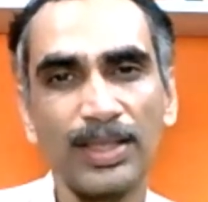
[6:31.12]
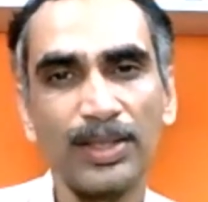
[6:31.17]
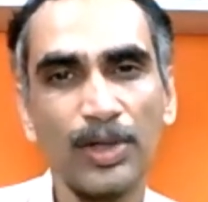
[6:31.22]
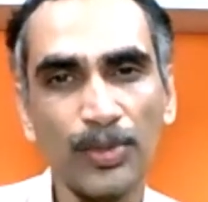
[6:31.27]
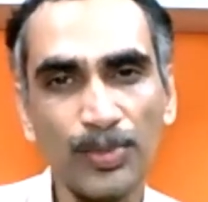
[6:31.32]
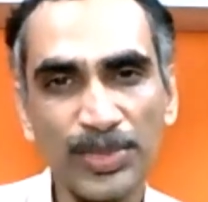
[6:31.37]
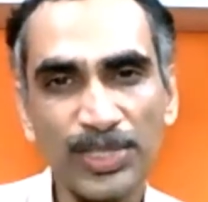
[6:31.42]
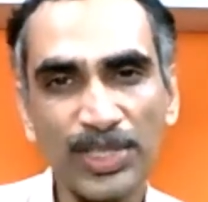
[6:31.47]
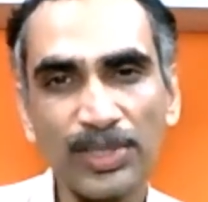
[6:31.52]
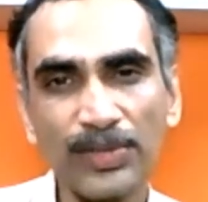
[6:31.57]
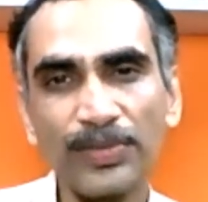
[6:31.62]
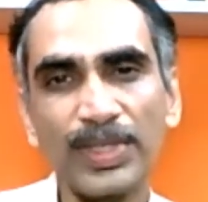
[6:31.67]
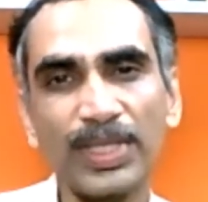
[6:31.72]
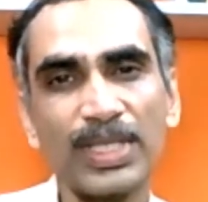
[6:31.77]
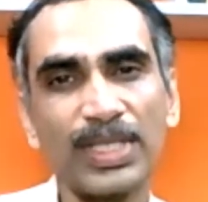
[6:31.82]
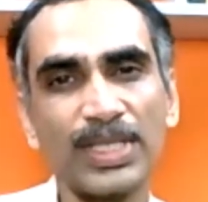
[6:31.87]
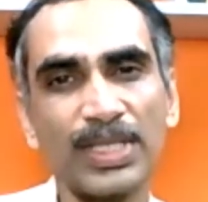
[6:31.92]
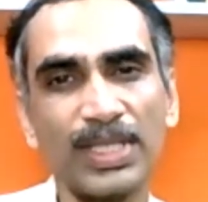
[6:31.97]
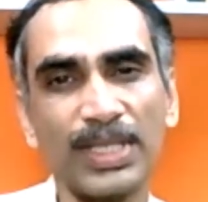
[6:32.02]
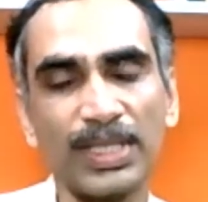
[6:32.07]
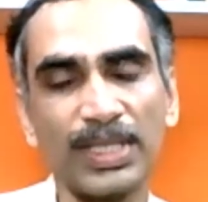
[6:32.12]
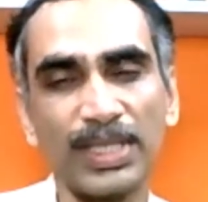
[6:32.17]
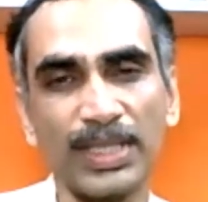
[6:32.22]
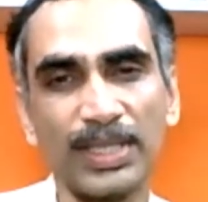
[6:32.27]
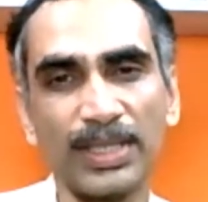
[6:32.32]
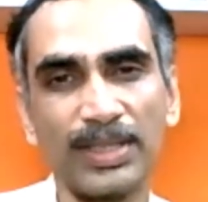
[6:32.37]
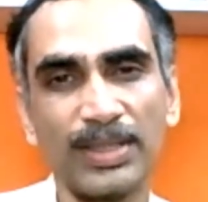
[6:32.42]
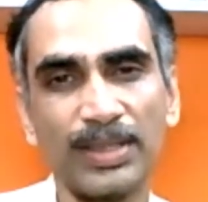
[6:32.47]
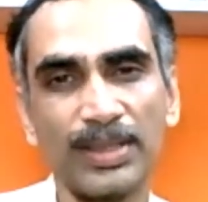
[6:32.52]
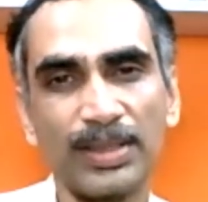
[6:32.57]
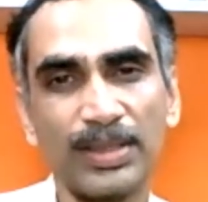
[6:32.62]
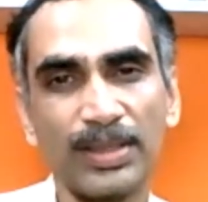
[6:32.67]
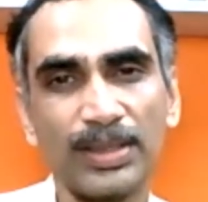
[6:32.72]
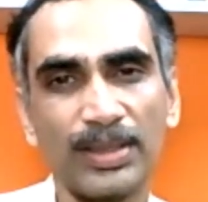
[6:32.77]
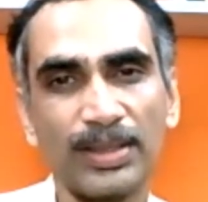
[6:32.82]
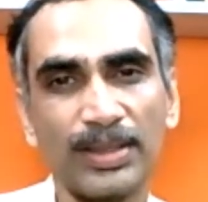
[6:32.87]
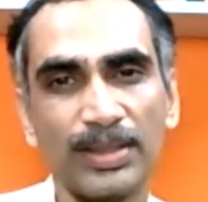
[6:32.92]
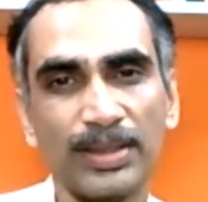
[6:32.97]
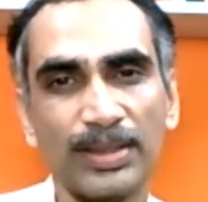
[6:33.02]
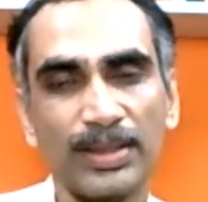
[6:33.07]
an observer is needed.
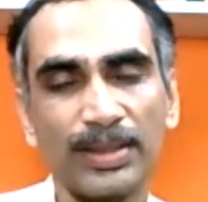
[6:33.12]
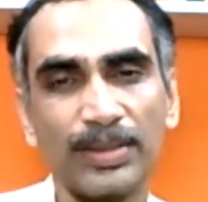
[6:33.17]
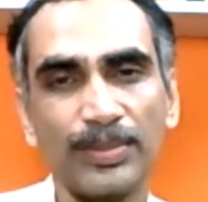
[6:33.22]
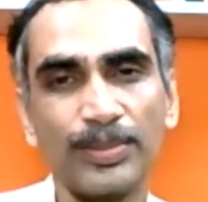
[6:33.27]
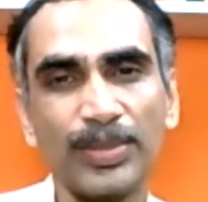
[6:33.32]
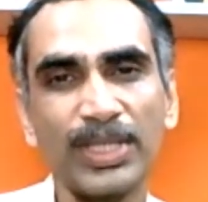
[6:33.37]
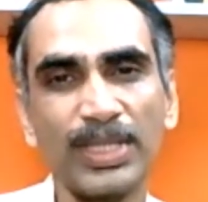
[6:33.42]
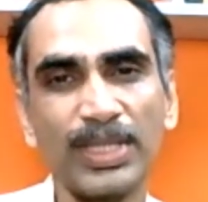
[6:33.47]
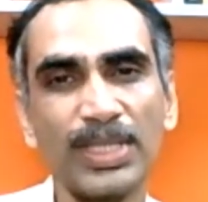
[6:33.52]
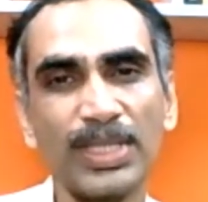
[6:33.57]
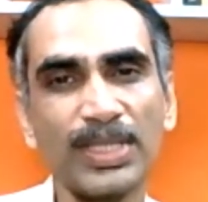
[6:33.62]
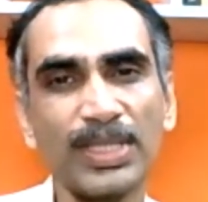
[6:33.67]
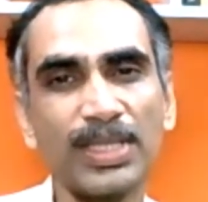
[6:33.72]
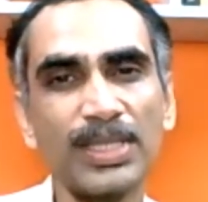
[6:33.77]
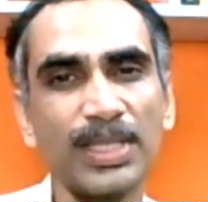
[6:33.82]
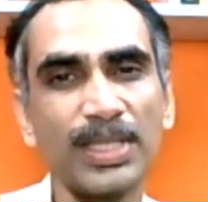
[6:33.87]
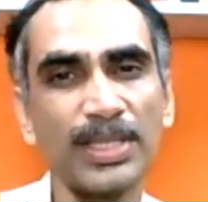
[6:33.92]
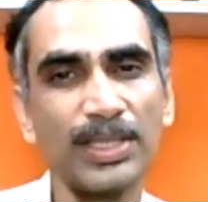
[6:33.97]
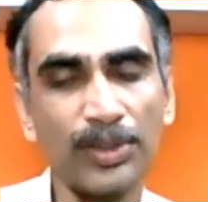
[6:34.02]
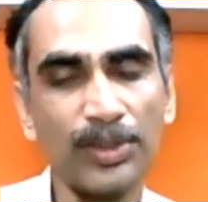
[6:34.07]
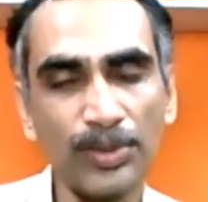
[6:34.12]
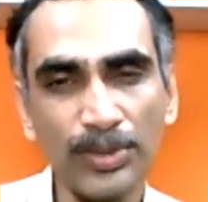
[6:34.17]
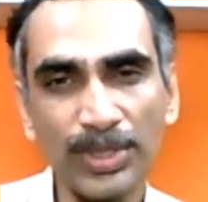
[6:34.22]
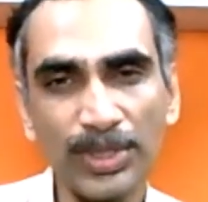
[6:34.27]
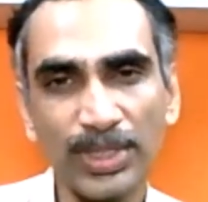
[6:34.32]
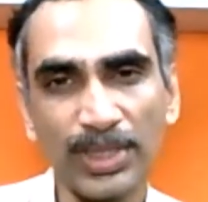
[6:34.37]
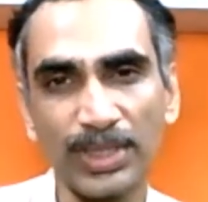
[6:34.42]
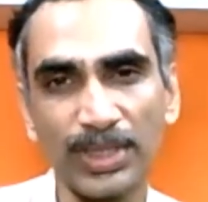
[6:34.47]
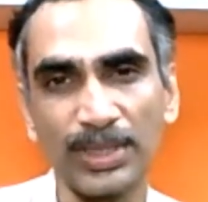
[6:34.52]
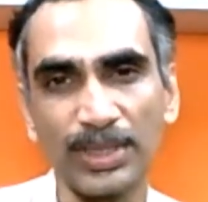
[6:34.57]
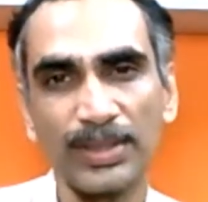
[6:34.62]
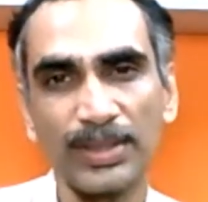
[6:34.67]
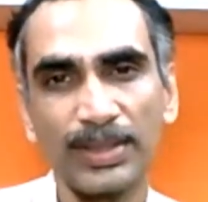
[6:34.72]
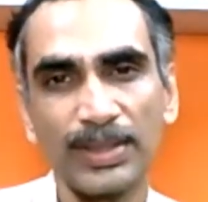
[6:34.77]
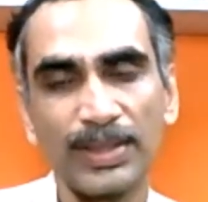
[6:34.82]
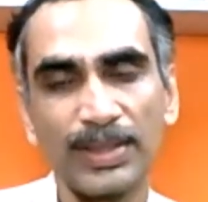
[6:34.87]
But this is an illusion.